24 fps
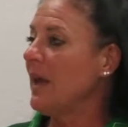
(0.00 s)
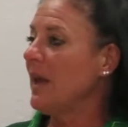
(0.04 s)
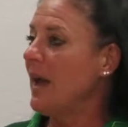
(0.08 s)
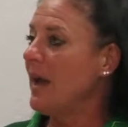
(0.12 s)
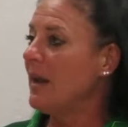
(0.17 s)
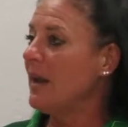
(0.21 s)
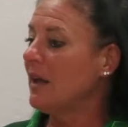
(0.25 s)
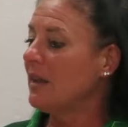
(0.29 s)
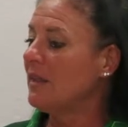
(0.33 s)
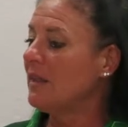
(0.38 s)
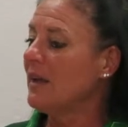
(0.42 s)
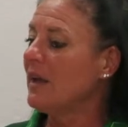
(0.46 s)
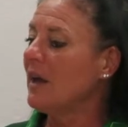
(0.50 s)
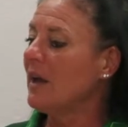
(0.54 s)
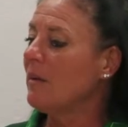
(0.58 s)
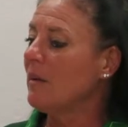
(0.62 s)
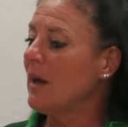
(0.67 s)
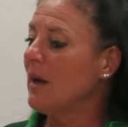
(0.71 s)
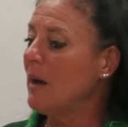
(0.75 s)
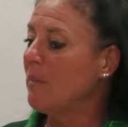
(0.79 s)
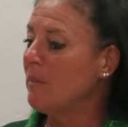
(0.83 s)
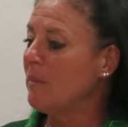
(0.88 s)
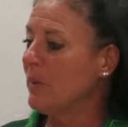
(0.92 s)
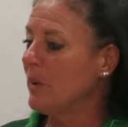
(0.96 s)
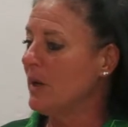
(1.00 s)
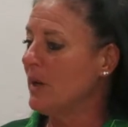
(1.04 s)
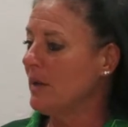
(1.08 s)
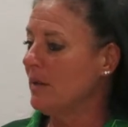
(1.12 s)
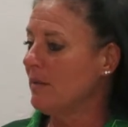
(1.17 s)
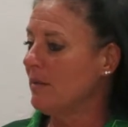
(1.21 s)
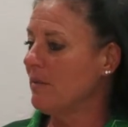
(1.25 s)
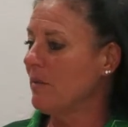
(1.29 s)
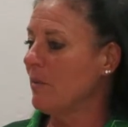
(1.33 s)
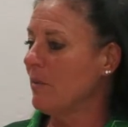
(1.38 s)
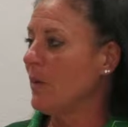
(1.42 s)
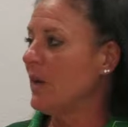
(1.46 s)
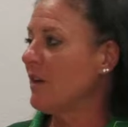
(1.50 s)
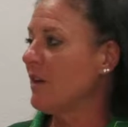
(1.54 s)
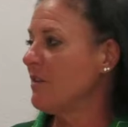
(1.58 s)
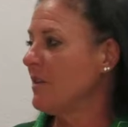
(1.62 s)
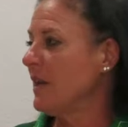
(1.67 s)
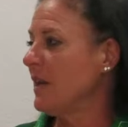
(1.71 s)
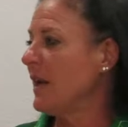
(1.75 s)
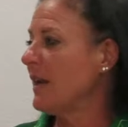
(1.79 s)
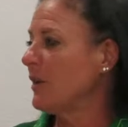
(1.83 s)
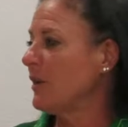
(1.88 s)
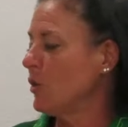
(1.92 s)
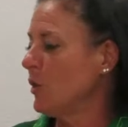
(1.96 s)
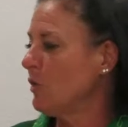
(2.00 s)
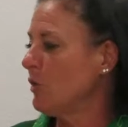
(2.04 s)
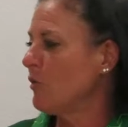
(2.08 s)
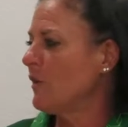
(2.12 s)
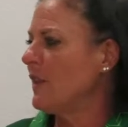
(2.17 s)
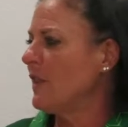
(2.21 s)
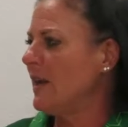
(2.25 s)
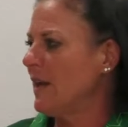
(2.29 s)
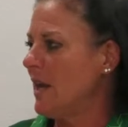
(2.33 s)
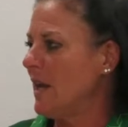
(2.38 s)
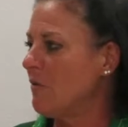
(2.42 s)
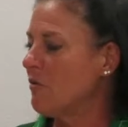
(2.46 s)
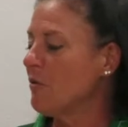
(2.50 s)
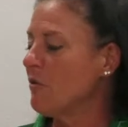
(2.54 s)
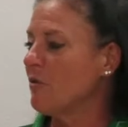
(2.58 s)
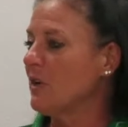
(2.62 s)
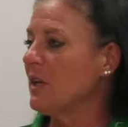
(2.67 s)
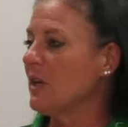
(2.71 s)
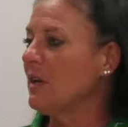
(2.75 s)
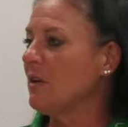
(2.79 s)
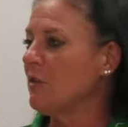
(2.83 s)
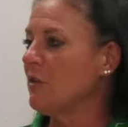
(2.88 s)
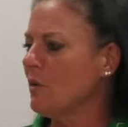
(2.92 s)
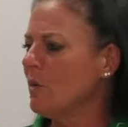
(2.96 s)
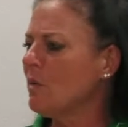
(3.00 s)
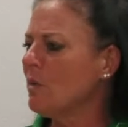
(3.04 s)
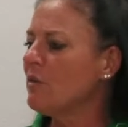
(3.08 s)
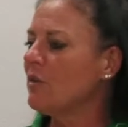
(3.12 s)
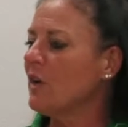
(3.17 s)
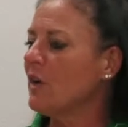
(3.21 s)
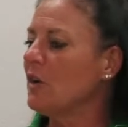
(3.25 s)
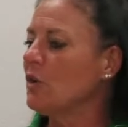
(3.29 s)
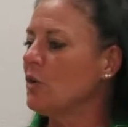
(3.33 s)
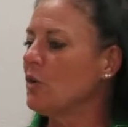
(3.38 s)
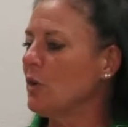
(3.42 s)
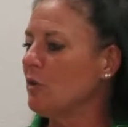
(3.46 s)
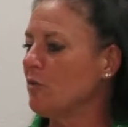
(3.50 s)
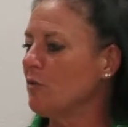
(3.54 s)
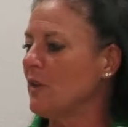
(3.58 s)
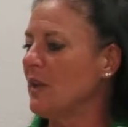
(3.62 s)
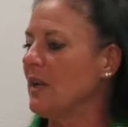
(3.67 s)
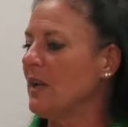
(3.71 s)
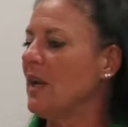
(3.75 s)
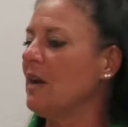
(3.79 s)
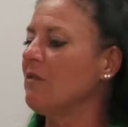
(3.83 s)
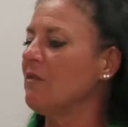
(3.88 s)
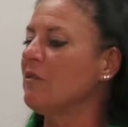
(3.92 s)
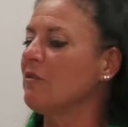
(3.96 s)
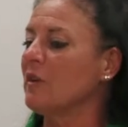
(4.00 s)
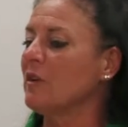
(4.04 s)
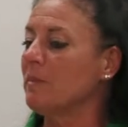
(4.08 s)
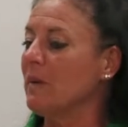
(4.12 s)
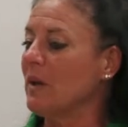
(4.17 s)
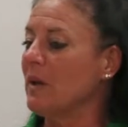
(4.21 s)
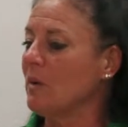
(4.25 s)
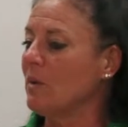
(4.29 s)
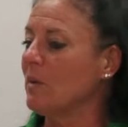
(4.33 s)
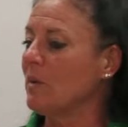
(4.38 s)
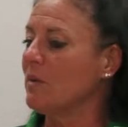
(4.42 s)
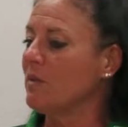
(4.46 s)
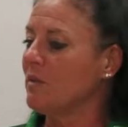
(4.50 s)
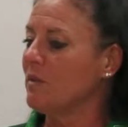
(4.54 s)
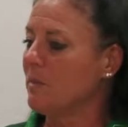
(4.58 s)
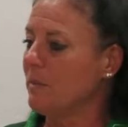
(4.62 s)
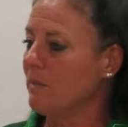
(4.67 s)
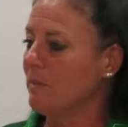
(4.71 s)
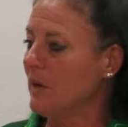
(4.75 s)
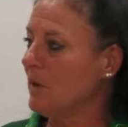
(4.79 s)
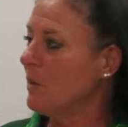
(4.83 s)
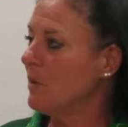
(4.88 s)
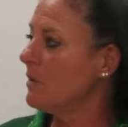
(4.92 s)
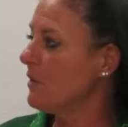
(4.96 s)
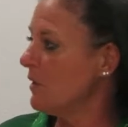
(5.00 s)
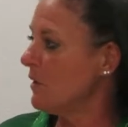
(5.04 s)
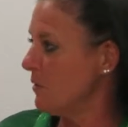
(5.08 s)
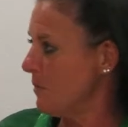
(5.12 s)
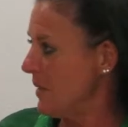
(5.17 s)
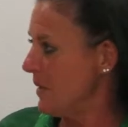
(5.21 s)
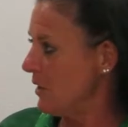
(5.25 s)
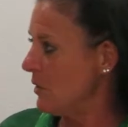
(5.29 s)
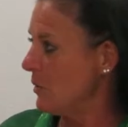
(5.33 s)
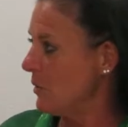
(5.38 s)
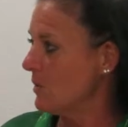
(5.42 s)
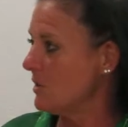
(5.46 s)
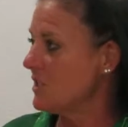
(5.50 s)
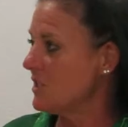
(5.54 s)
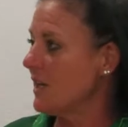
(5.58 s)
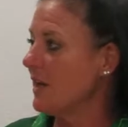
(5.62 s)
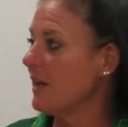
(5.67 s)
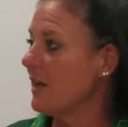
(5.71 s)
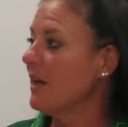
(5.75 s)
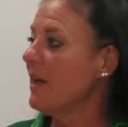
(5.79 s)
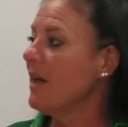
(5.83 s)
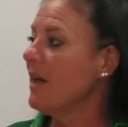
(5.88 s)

And I think I put it, when I said I do it for the love of it, it's also I do it for the love of it because it's my daughter.